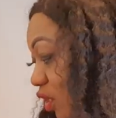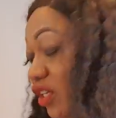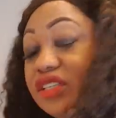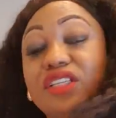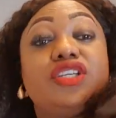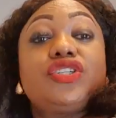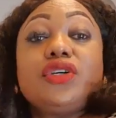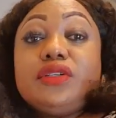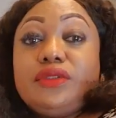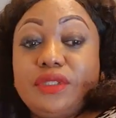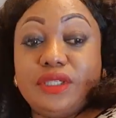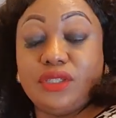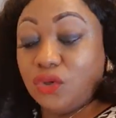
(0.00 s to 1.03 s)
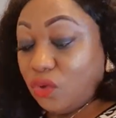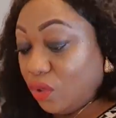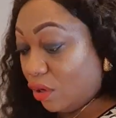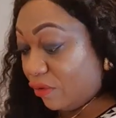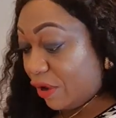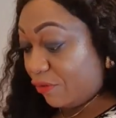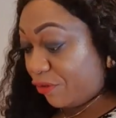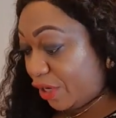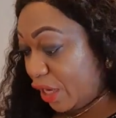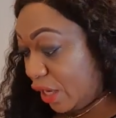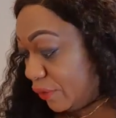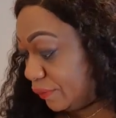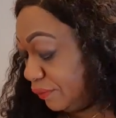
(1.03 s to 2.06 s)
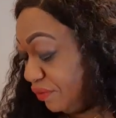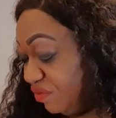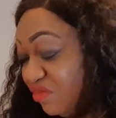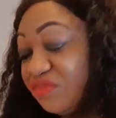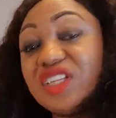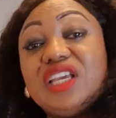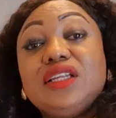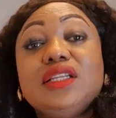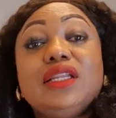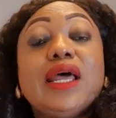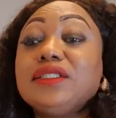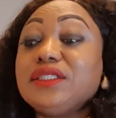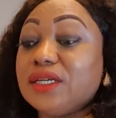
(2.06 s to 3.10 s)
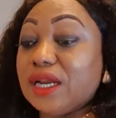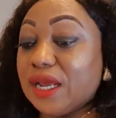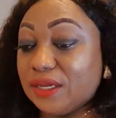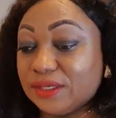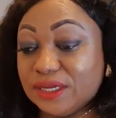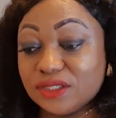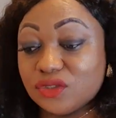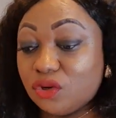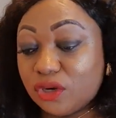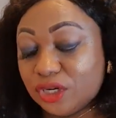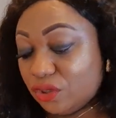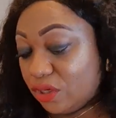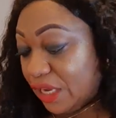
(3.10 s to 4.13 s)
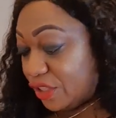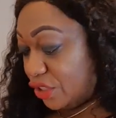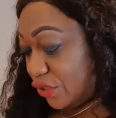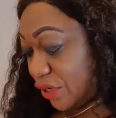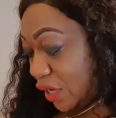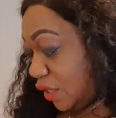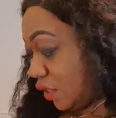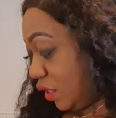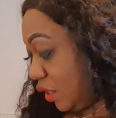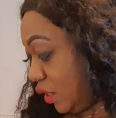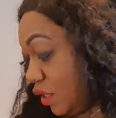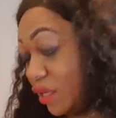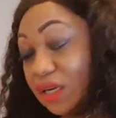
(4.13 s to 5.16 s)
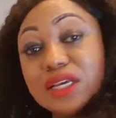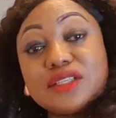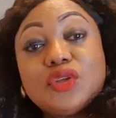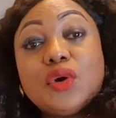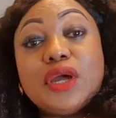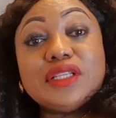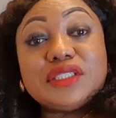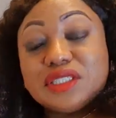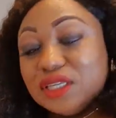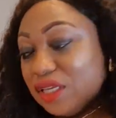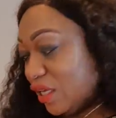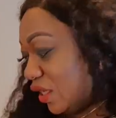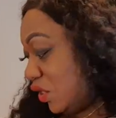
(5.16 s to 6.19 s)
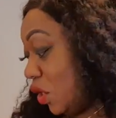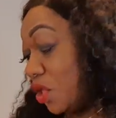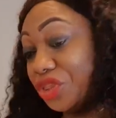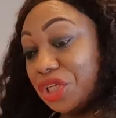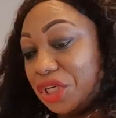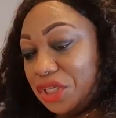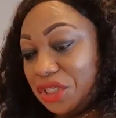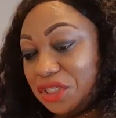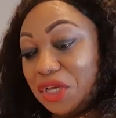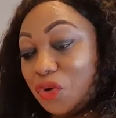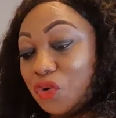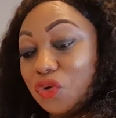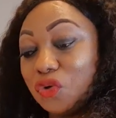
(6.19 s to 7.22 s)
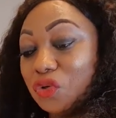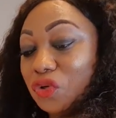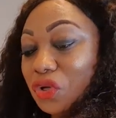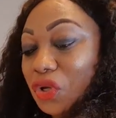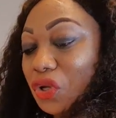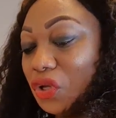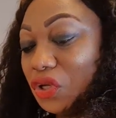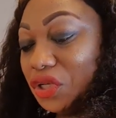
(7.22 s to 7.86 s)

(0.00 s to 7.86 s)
organization in the whole of Africa. In Nigeria, there's no Radio Nigeria. There's no NTA, nothing. They couldn't